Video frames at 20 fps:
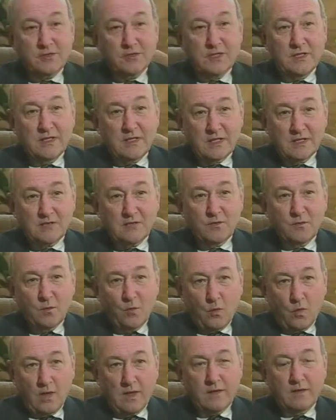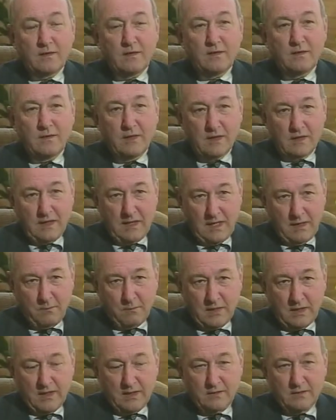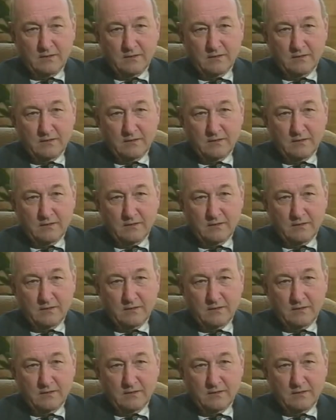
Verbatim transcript: She doesn't want the limelight.